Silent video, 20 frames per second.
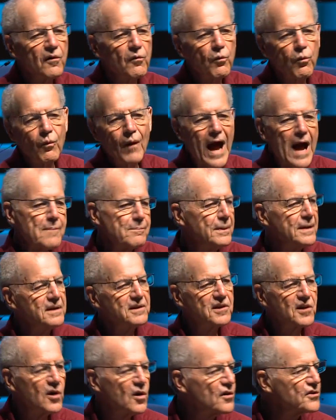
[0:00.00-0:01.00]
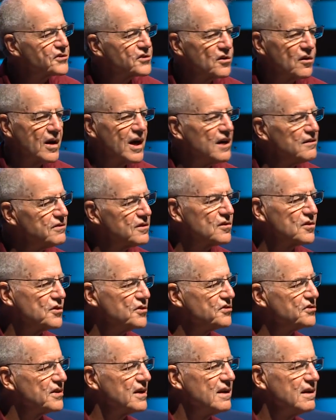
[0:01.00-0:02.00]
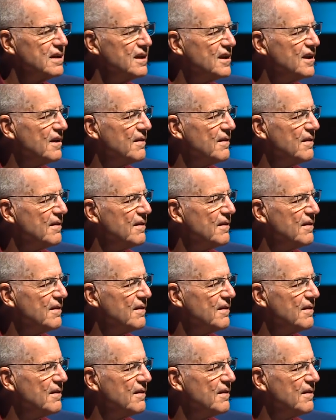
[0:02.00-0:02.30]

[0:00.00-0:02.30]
rapid cultural evolution